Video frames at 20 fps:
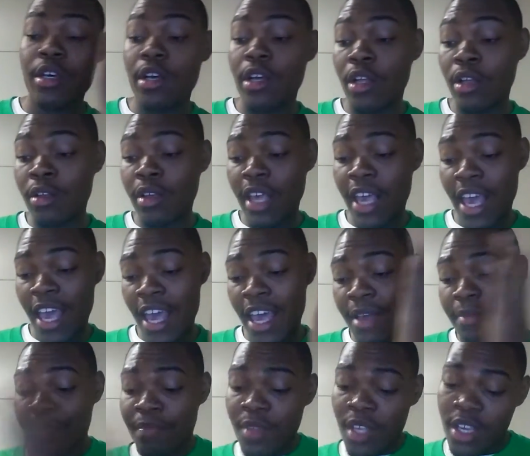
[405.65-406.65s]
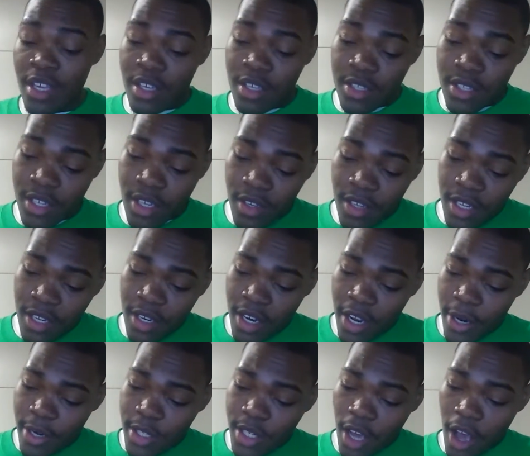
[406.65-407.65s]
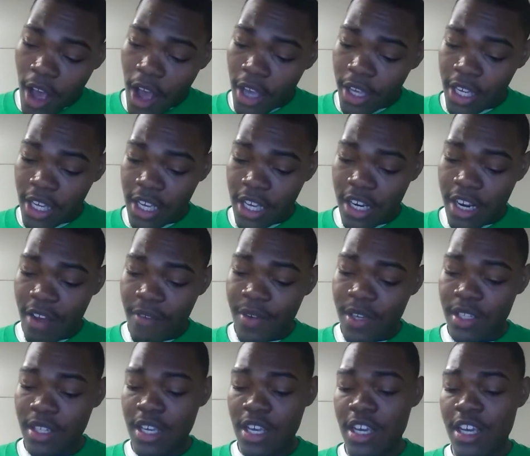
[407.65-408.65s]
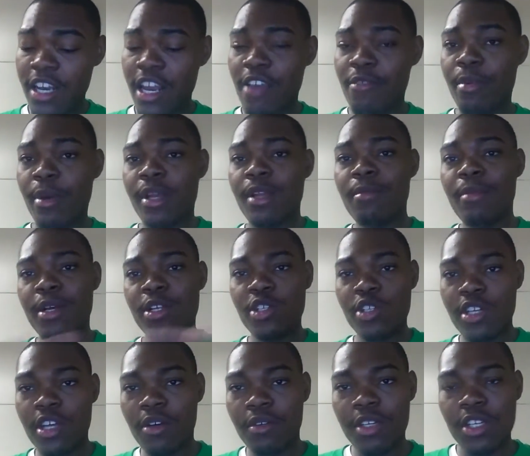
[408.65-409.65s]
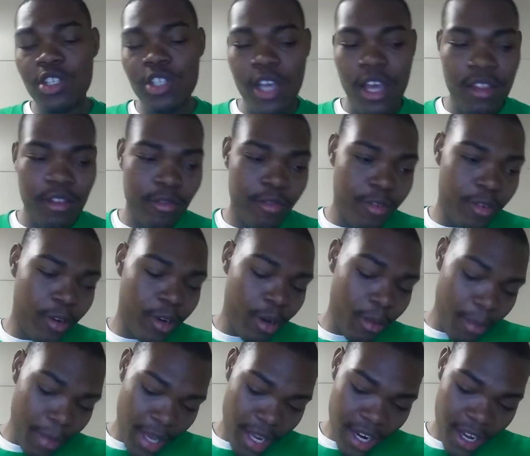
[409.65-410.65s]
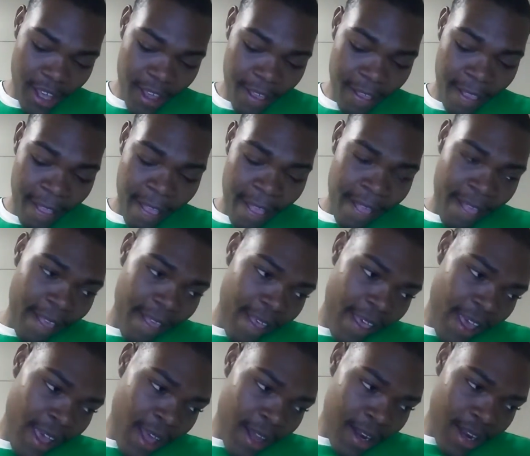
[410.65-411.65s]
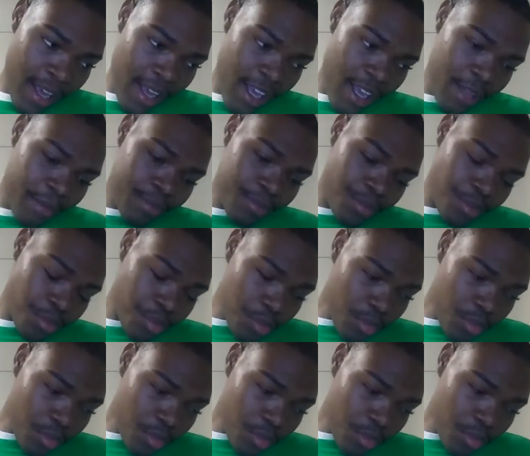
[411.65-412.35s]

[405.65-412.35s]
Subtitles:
Okay. So then they're talking and everything, and they've pretty much known each other for a minute. And then